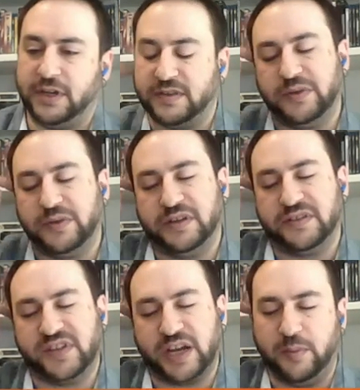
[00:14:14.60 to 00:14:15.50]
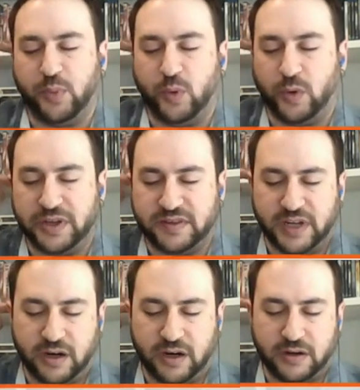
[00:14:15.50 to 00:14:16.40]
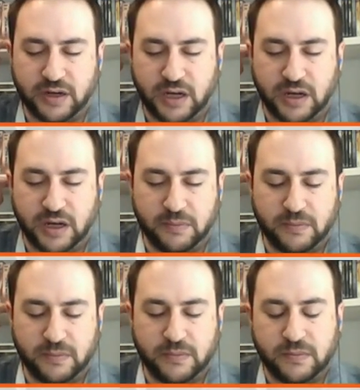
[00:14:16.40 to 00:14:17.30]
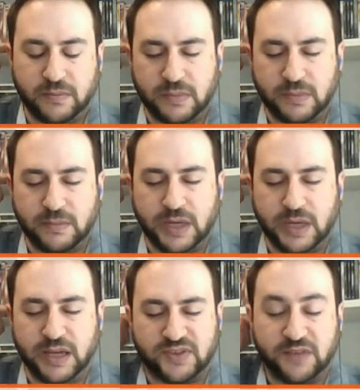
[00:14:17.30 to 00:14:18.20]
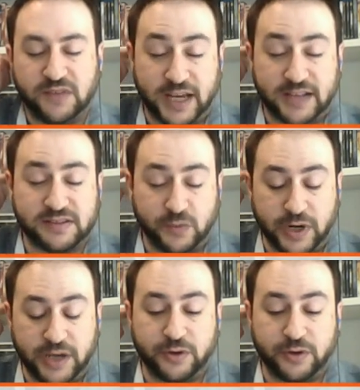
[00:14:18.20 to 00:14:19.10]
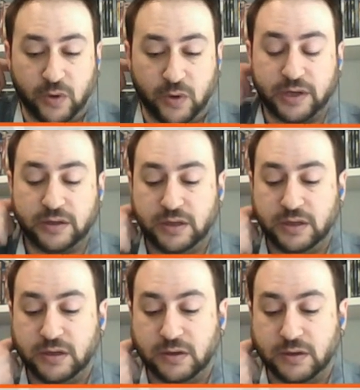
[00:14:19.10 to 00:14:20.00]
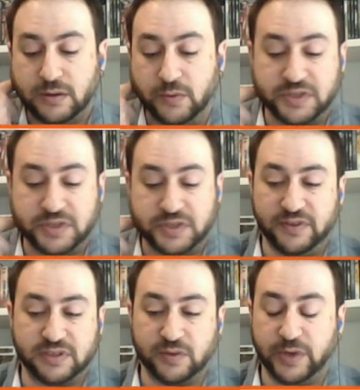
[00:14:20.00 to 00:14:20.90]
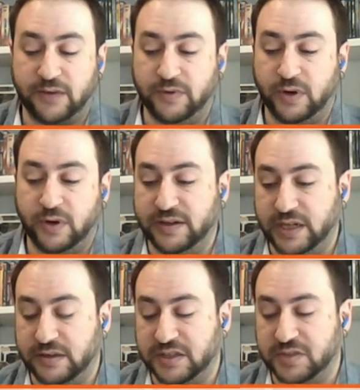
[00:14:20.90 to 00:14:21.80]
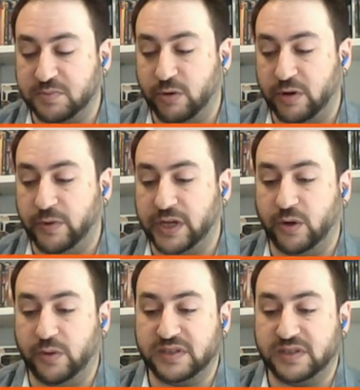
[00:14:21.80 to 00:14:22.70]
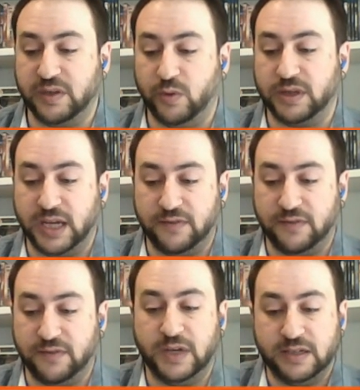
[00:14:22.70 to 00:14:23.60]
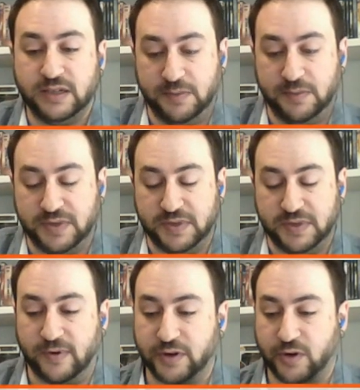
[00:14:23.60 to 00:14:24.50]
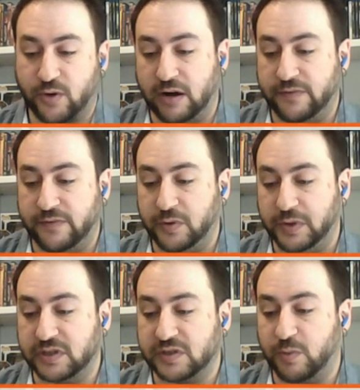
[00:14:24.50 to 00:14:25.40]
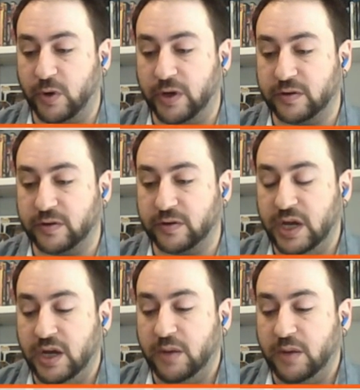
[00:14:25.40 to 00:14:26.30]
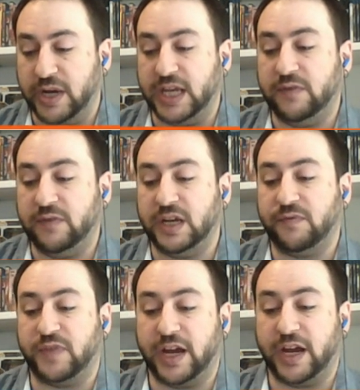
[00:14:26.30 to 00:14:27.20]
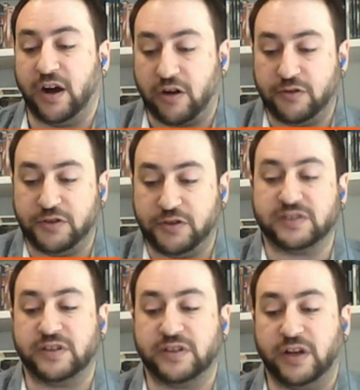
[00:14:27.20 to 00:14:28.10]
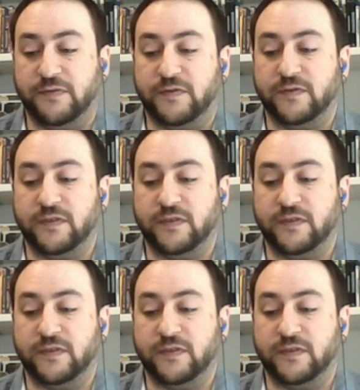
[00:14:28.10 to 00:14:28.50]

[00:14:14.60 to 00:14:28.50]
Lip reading: the second point there is, if that's the way they're going, which obviously we have no idea at this point. We can only see what they've taped in front of the crowd if you read the spoilers. But even if they are doing stuff